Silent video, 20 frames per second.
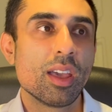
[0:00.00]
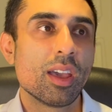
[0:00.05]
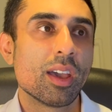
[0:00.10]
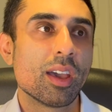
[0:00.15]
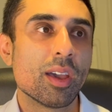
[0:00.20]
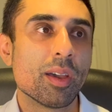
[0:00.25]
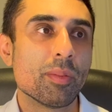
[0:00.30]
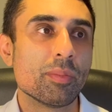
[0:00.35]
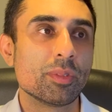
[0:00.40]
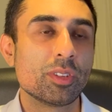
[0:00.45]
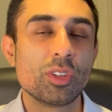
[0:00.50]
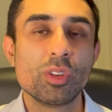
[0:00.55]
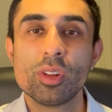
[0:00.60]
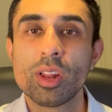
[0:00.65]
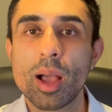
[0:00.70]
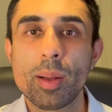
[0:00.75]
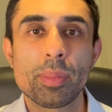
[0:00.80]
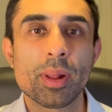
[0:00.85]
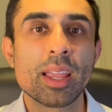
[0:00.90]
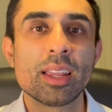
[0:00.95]
do you
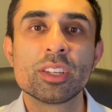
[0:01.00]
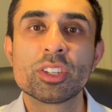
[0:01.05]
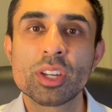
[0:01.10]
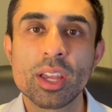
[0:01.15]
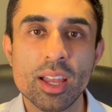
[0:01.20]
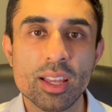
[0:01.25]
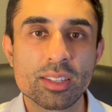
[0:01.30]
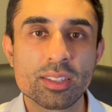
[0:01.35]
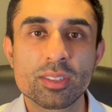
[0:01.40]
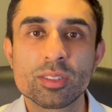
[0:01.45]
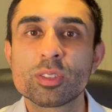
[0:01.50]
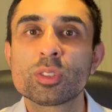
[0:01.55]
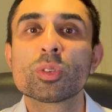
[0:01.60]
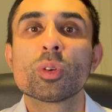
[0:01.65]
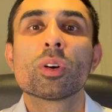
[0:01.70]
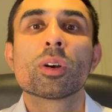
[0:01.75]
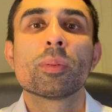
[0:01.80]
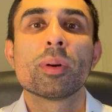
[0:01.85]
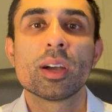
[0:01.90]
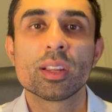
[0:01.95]
like playing chess?
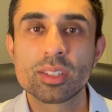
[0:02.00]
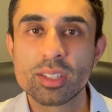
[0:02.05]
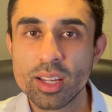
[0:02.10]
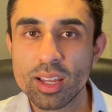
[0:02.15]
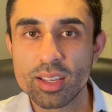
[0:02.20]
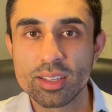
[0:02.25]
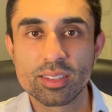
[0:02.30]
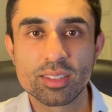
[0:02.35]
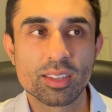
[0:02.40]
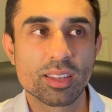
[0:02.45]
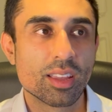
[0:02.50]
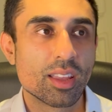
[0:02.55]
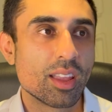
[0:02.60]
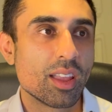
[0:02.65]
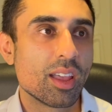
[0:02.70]
Talk about chess.